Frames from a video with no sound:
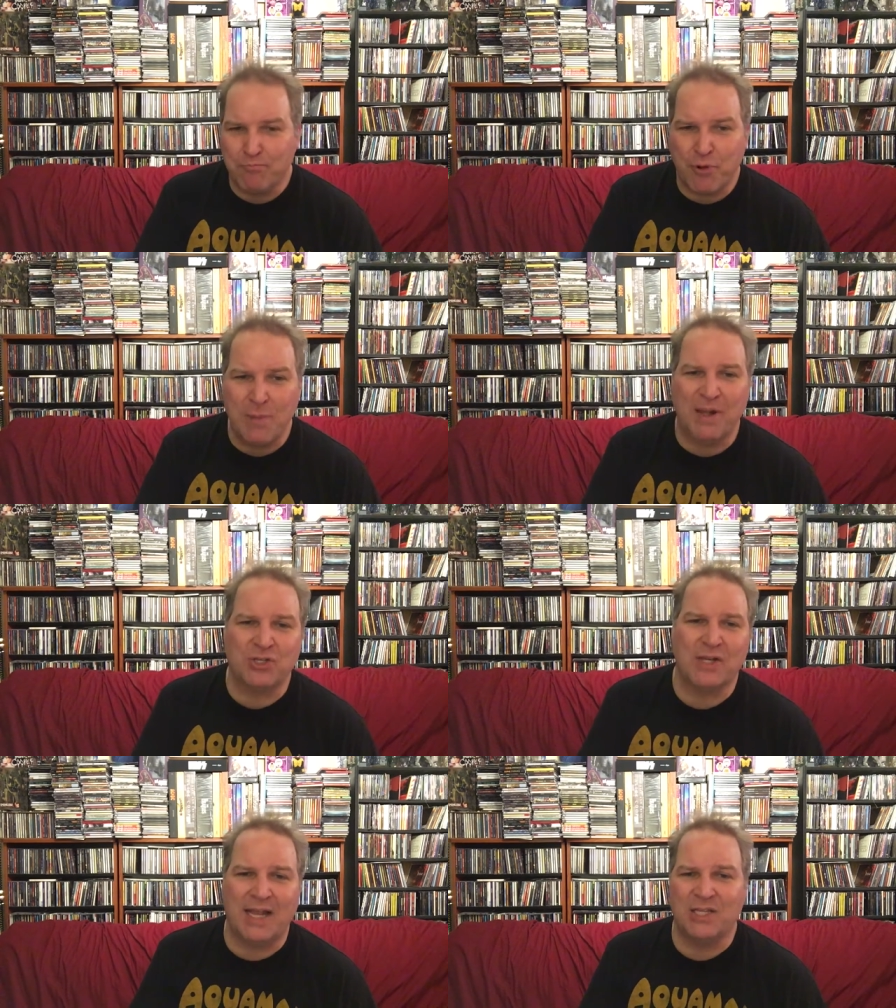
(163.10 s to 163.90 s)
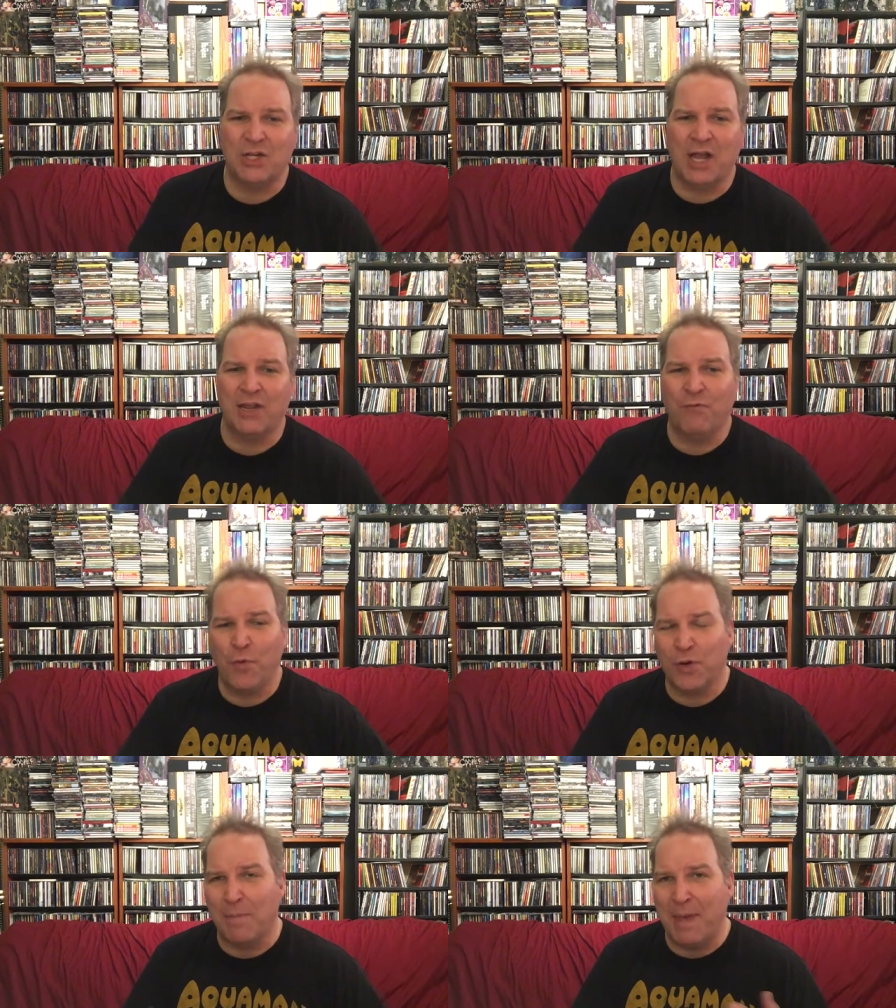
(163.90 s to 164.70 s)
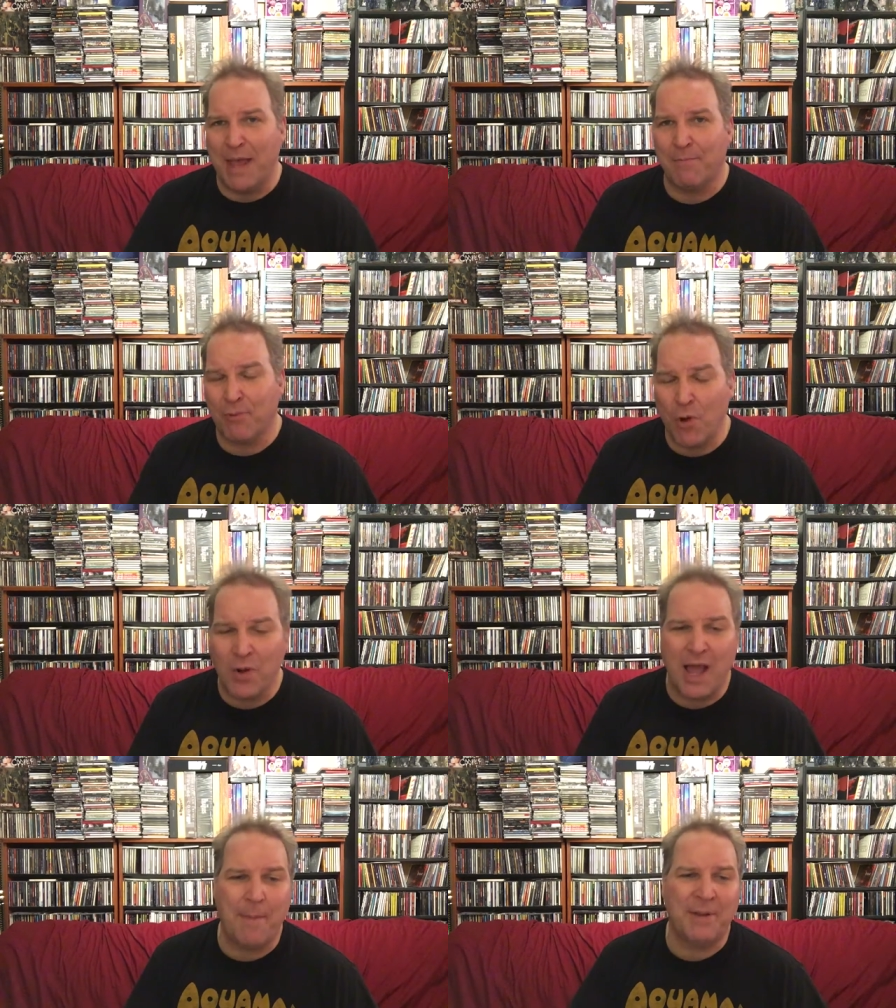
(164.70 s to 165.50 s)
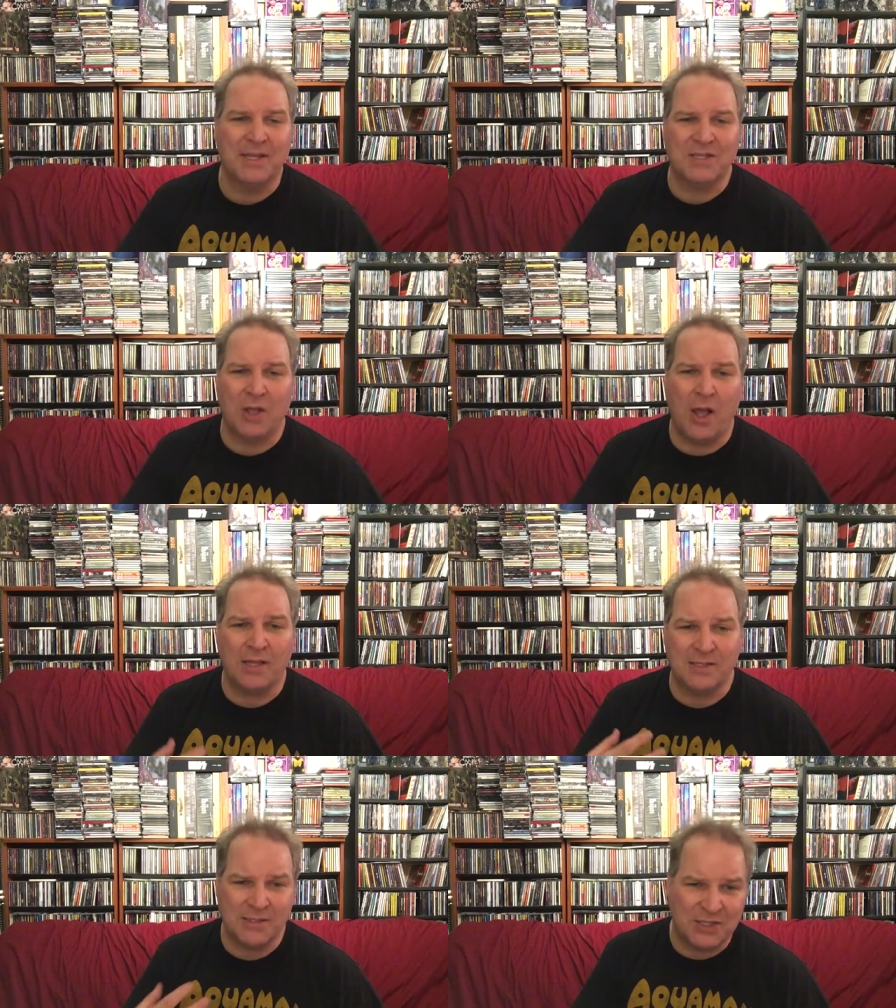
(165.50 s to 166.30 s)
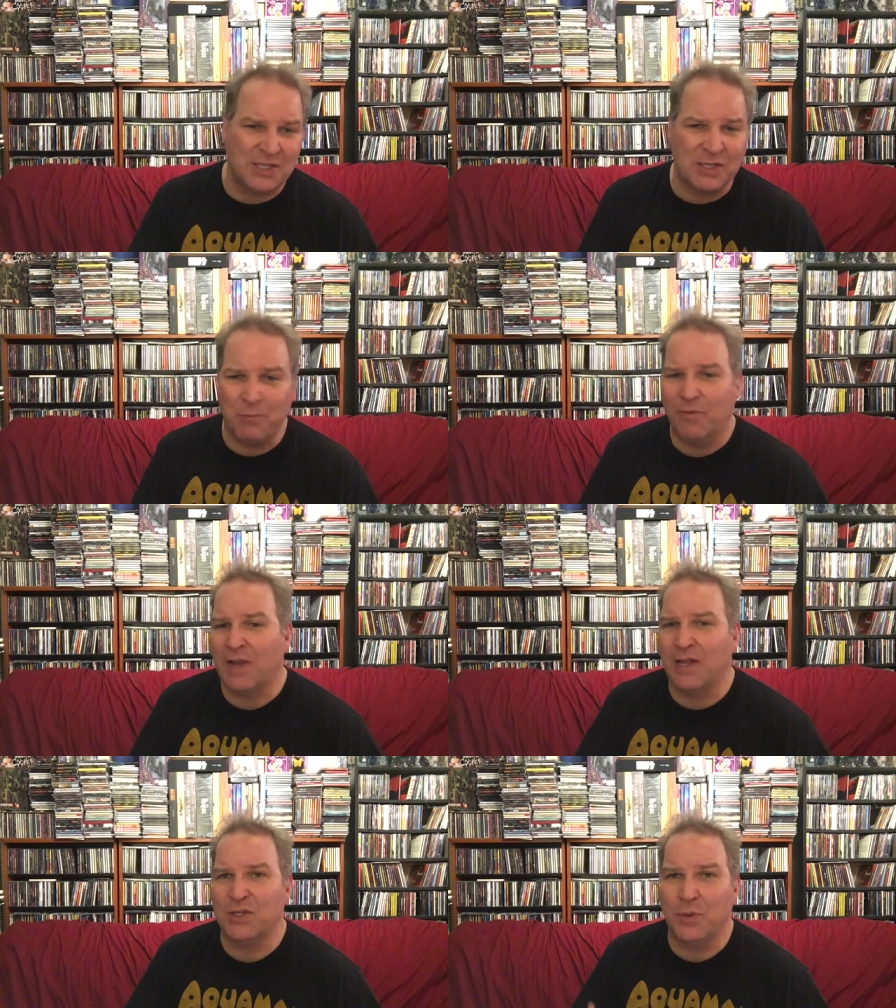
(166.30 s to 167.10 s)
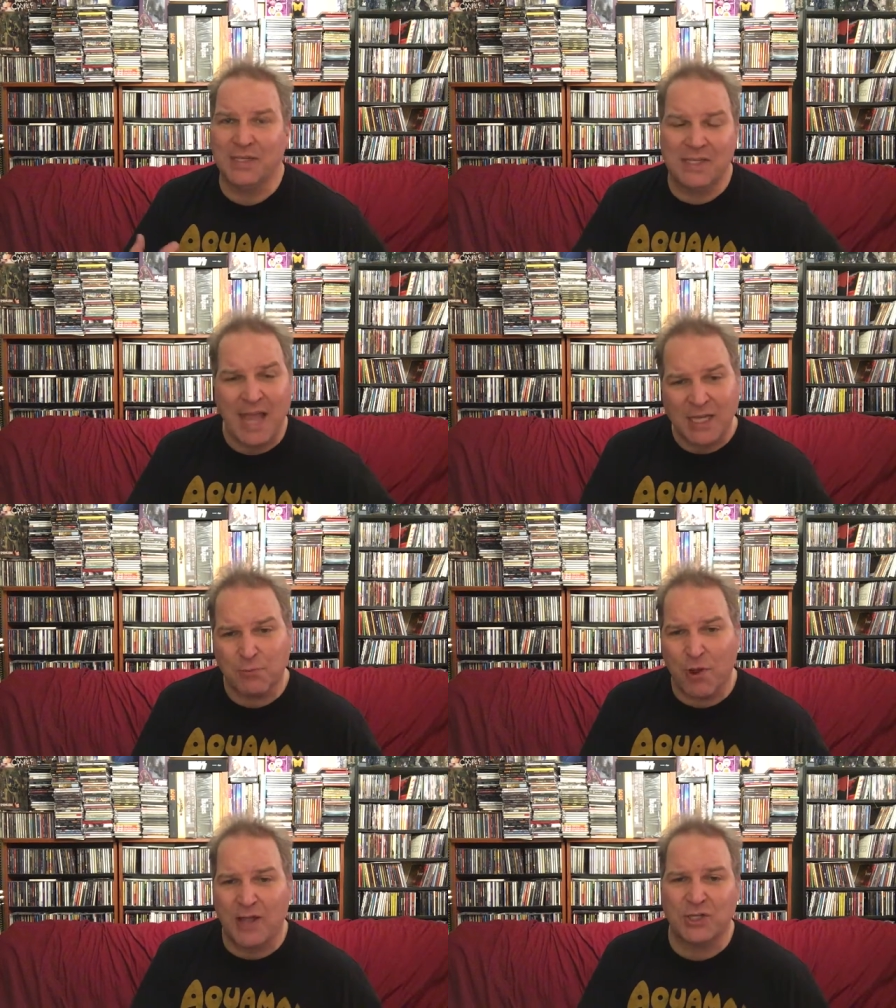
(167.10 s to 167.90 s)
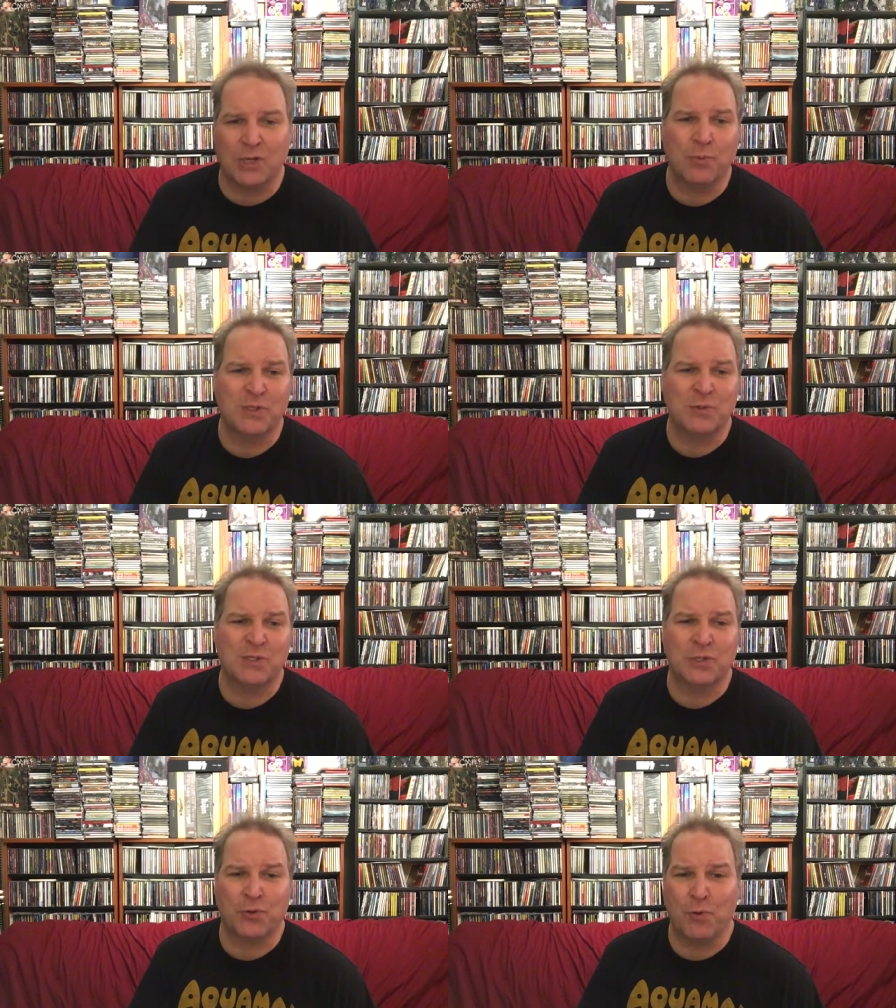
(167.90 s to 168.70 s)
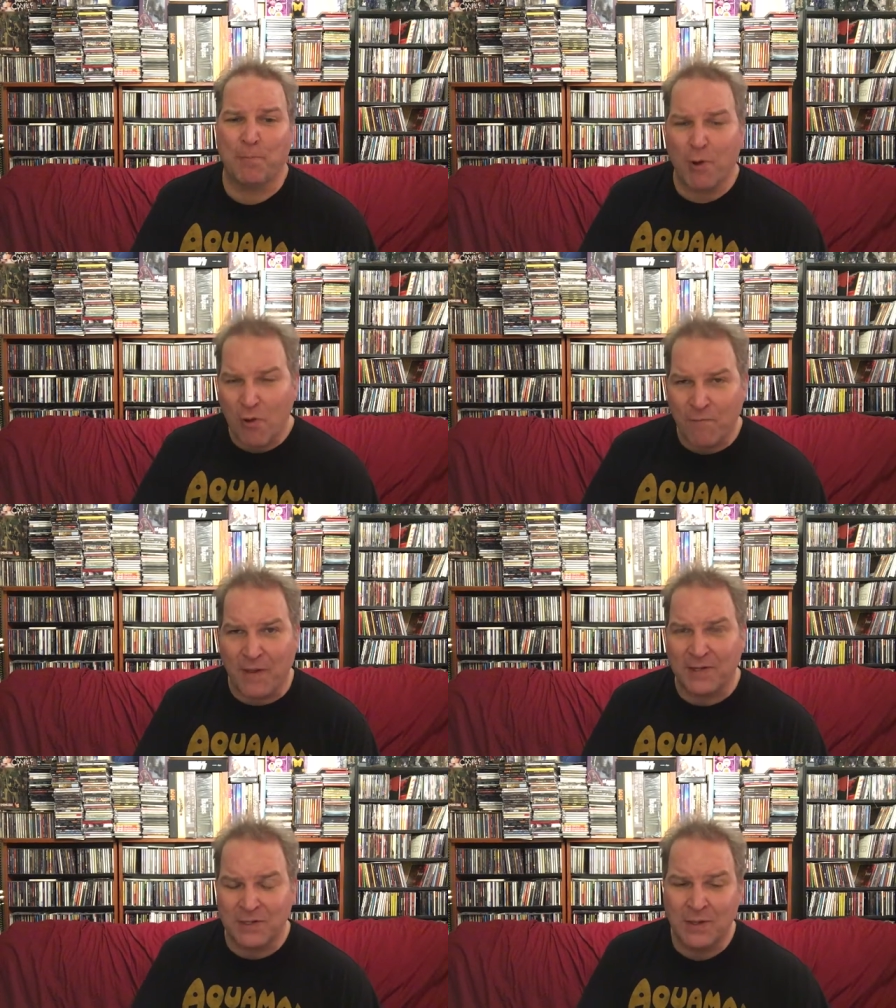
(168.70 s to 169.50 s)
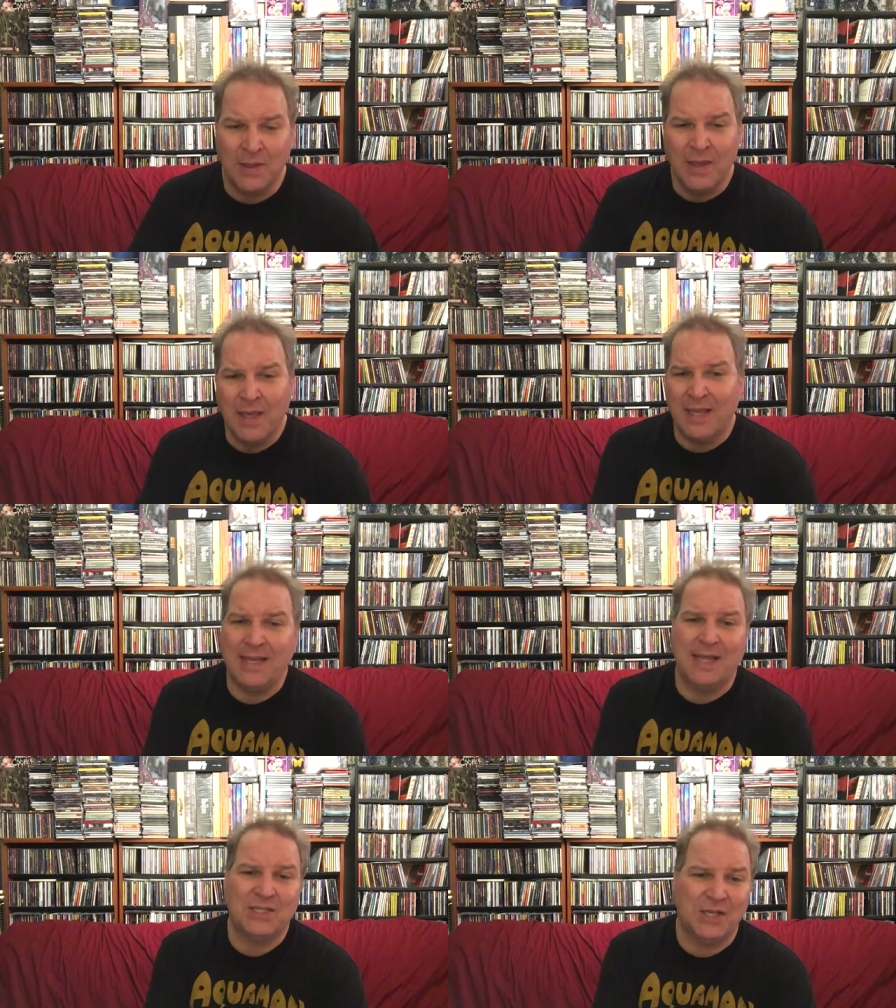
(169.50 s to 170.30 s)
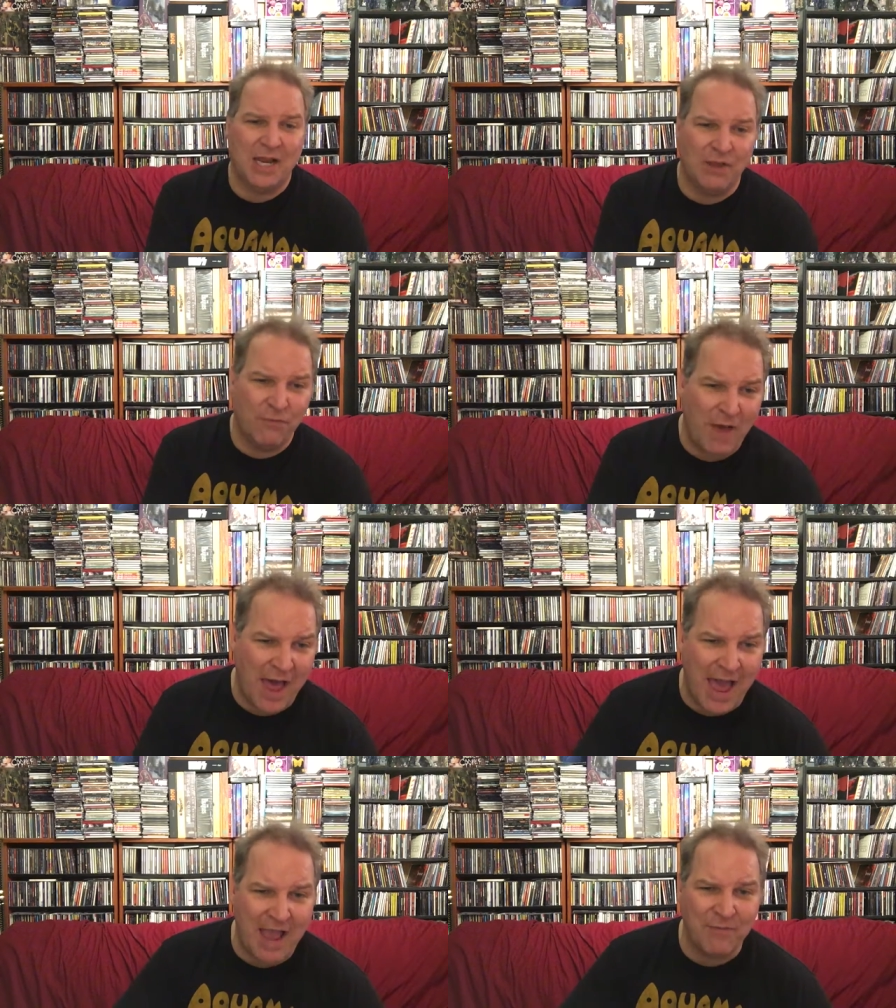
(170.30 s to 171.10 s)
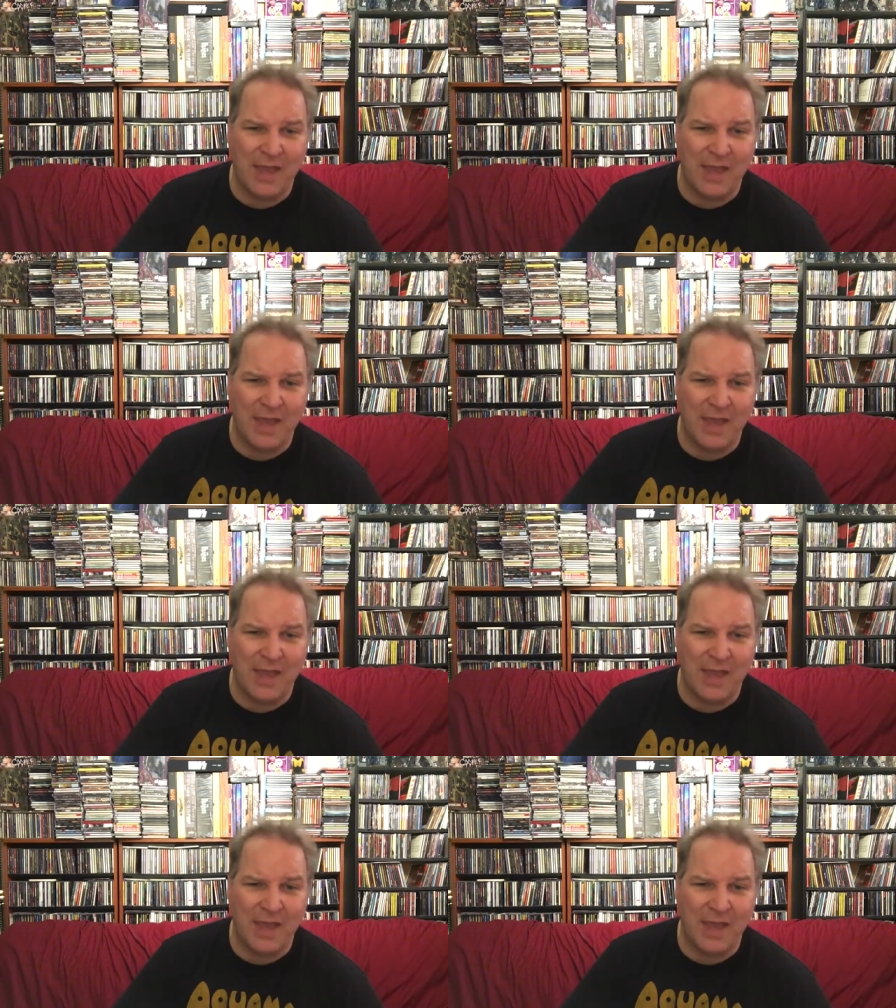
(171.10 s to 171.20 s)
pretty much in 1994 the band broke up and it saw Stinson moving on to his next project, which was the group Perfect in 1995.